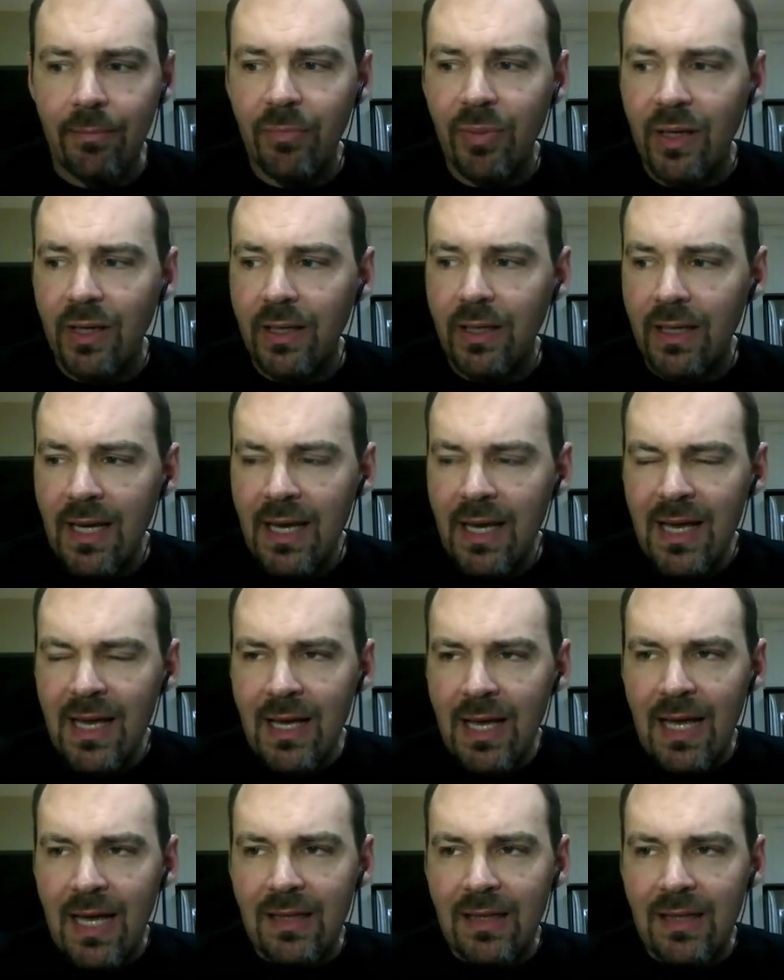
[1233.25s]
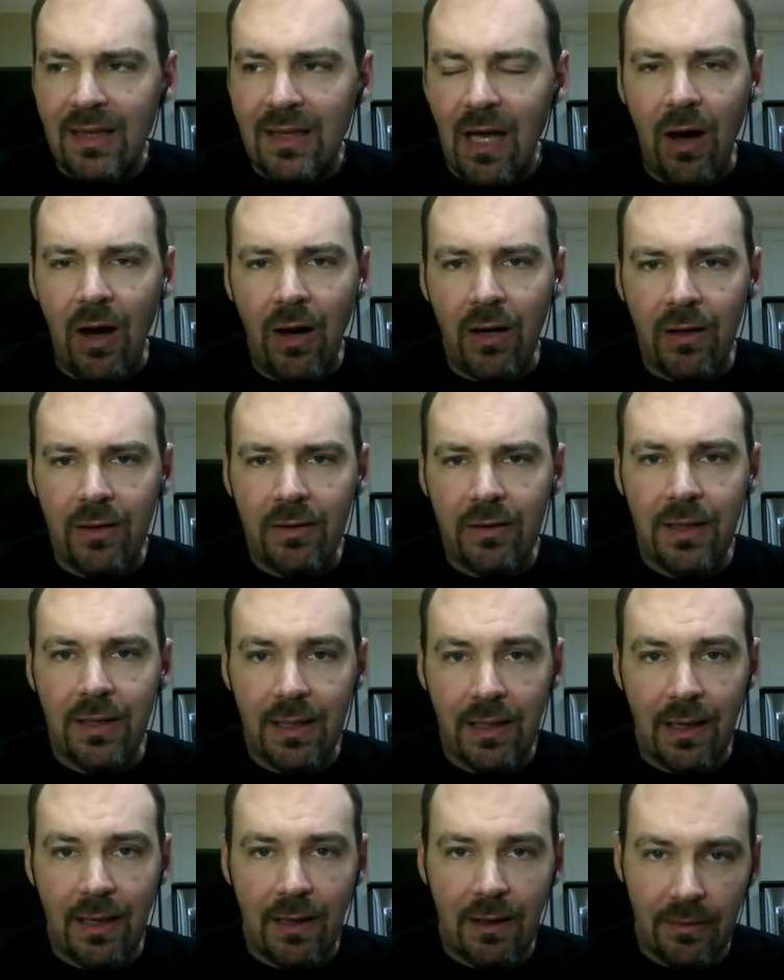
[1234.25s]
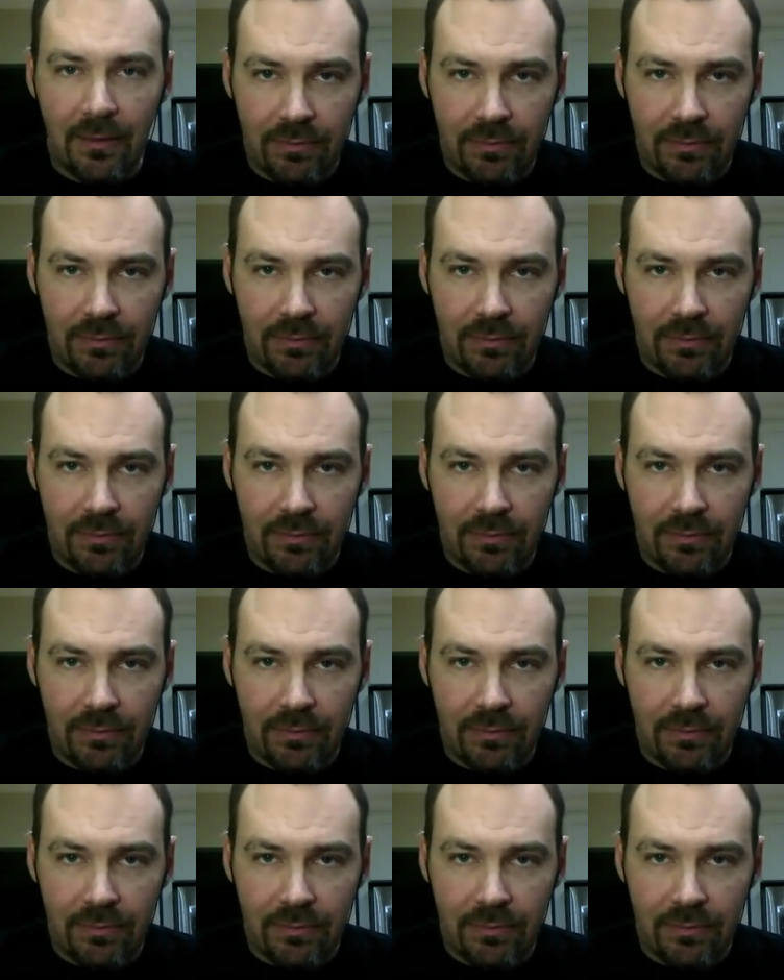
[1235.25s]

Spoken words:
But at the heart, they are